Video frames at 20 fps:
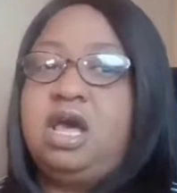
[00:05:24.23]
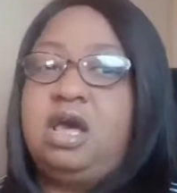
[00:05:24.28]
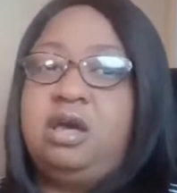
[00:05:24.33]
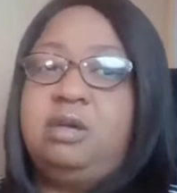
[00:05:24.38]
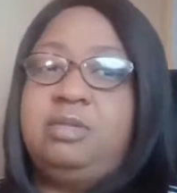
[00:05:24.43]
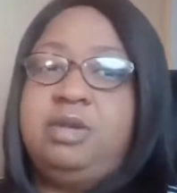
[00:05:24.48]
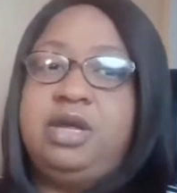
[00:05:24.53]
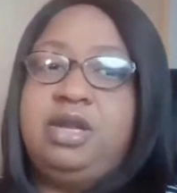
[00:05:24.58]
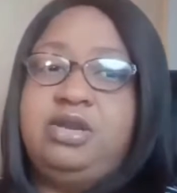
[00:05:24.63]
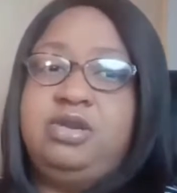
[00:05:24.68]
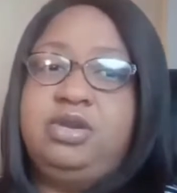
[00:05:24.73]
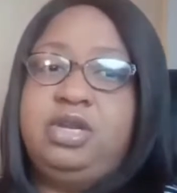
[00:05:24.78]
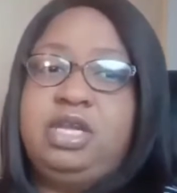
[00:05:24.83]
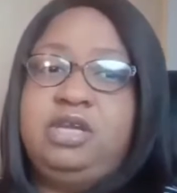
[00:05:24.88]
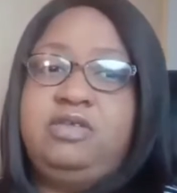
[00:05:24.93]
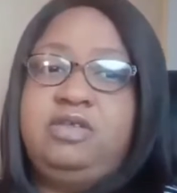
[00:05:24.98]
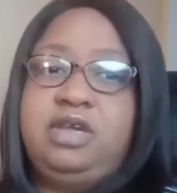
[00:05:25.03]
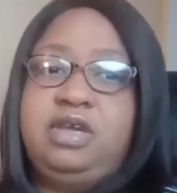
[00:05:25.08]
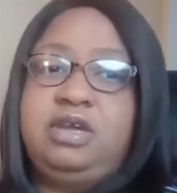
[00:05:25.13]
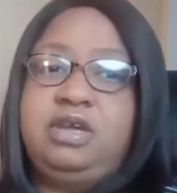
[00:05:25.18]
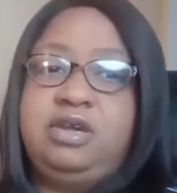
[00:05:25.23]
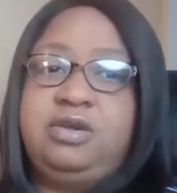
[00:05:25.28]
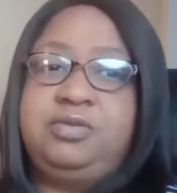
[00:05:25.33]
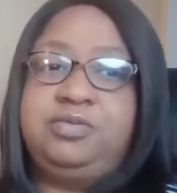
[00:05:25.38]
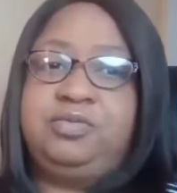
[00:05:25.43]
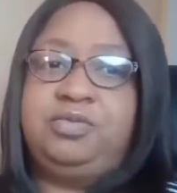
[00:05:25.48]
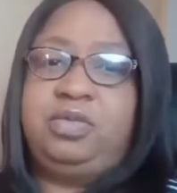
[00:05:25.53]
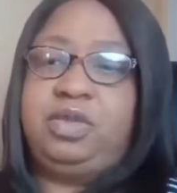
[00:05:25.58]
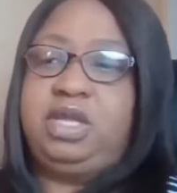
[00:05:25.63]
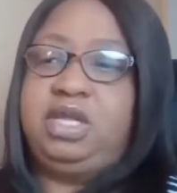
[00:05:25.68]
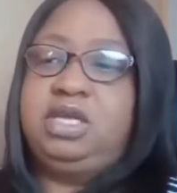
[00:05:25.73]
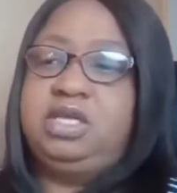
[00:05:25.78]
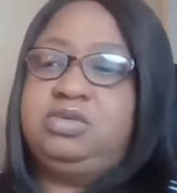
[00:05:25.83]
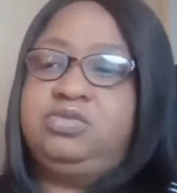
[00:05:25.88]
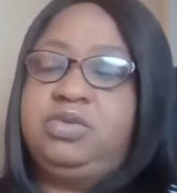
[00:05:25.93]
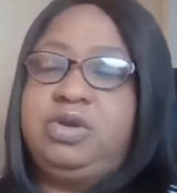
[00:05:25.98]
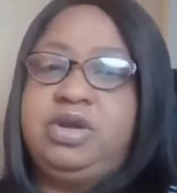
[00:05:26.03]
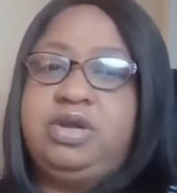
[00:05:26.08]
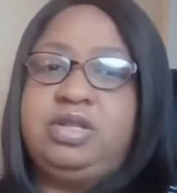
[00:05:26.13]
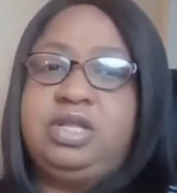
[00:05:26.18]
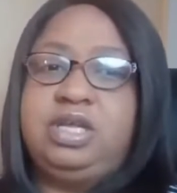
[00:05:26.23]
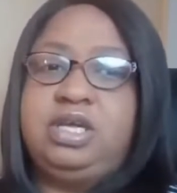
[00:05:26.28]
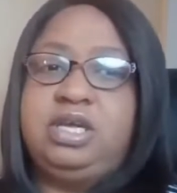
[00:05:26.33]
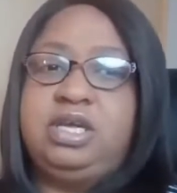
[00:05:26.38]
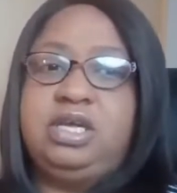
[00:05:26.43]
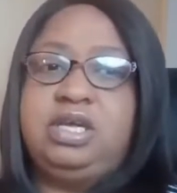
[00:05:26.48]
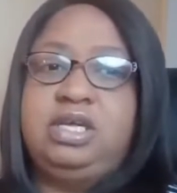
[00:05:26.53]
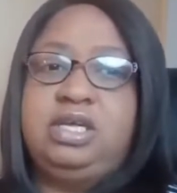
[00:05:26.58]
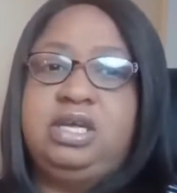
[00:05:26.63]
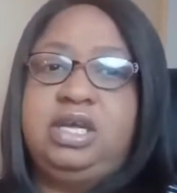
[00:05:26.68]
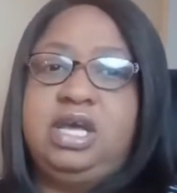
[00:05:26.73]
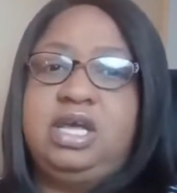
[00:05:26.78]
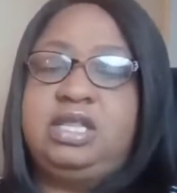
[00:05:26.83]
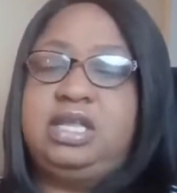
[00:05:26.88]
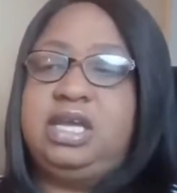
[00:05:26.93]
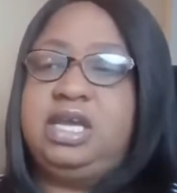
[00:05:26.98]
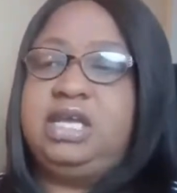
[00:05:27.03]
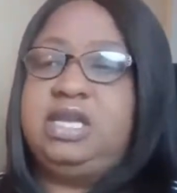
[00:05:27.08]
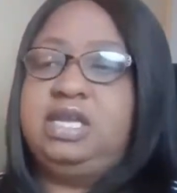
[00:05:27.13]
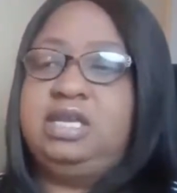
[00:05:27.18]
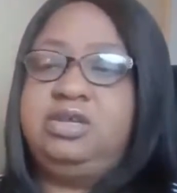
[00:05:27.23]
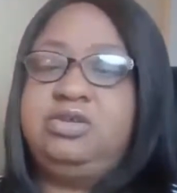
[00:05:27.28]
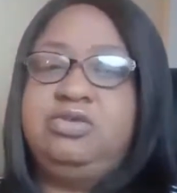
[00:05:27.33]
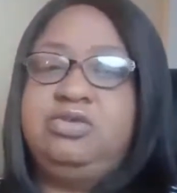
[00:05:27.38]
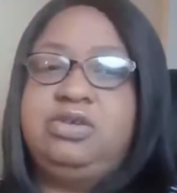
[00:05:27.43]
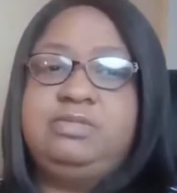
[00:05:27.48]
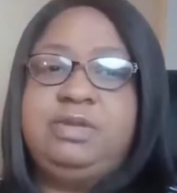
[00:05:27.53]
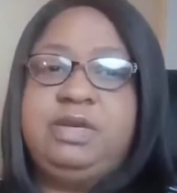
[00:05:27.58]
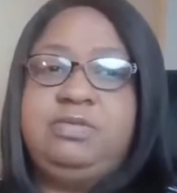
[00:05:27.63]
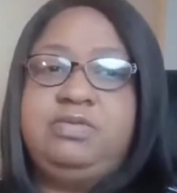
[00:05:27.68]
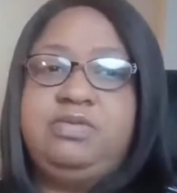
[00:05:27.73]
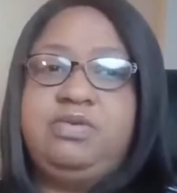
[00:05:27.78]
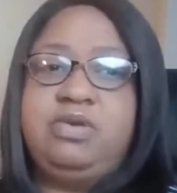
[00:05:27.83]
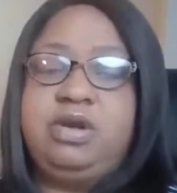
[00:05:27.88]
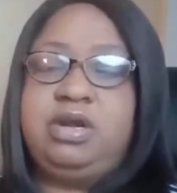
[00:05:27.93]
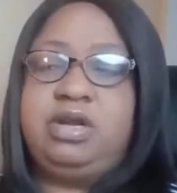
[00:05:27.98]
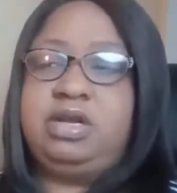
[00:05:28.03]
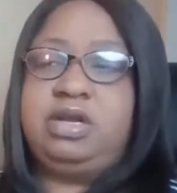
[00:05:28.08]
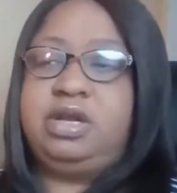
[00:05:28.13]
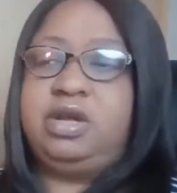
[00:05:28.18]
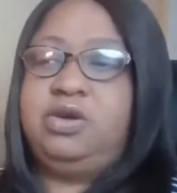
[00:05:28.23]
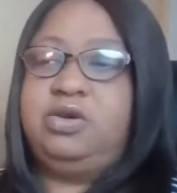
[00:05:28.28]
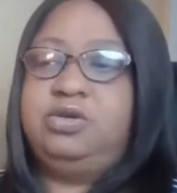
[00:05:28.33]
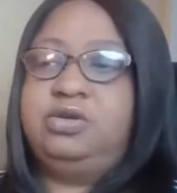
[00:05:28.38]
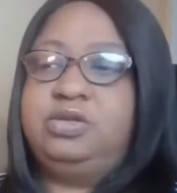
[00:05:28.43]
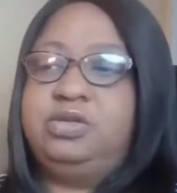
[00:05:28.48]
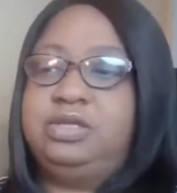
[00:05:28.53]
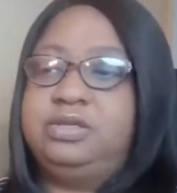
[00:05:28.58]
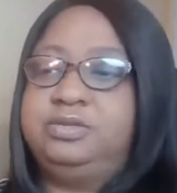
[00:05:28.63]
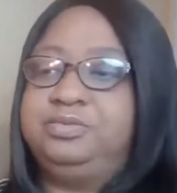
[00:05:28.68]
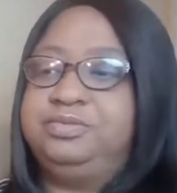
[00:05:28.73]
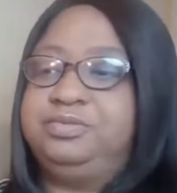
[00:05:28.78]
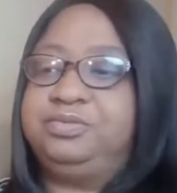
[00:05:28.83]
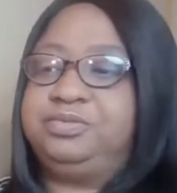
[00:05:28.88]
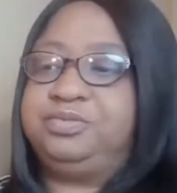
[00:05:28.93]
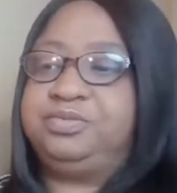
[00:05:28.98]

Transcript: Underneath here is where the other end of the USB port goes.